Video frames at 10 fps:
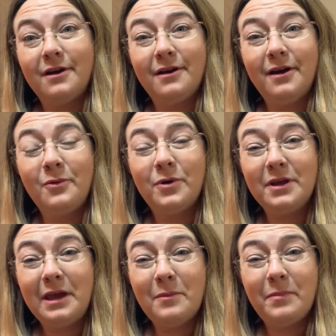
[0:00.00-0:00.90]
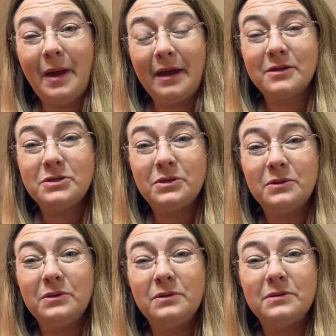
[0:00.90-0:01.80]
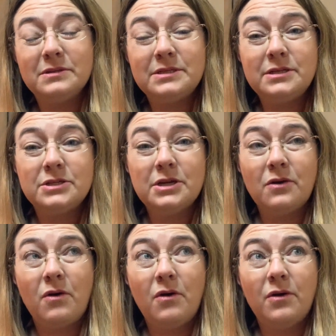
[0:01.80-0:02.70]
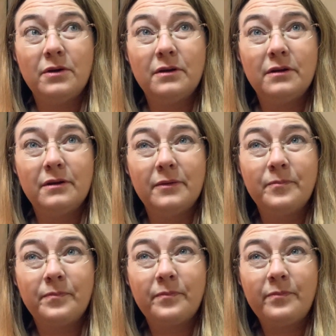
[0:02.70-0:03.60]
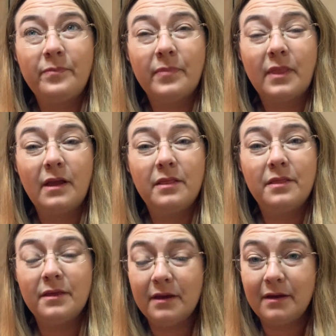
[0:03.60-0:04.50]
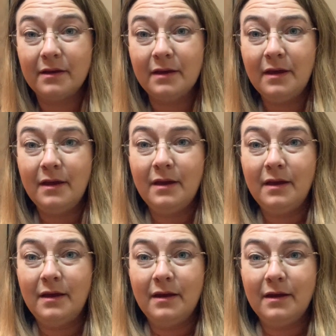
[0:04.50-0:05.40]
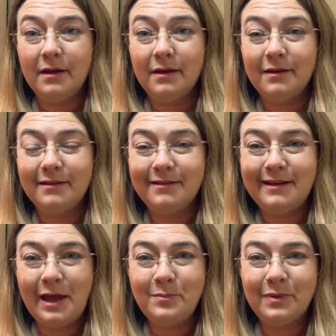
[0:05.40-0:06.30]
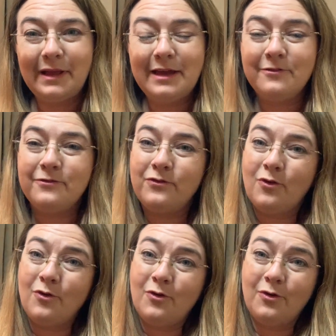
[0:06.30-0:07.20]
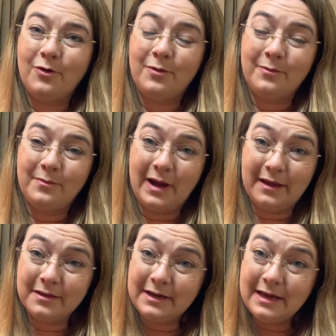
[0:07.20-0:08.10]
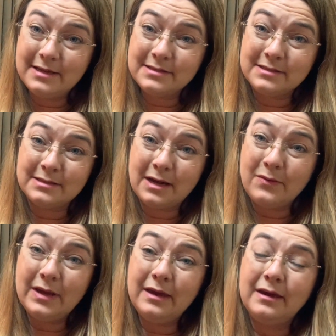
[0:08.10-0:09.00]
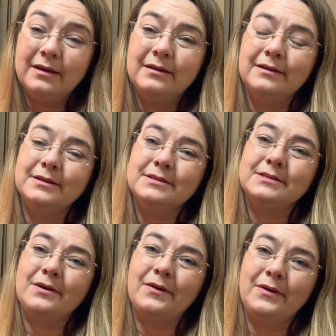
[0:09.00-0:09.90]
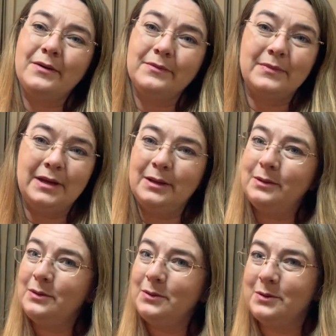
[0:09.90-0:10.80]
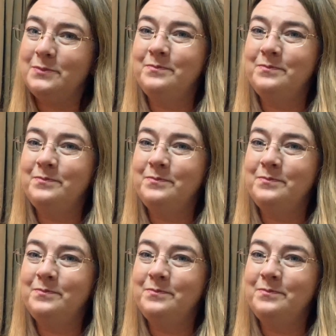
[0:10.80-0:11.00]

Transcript: I want to get back to stitching on the nameplate for my other niece, Zoe. So it'll look,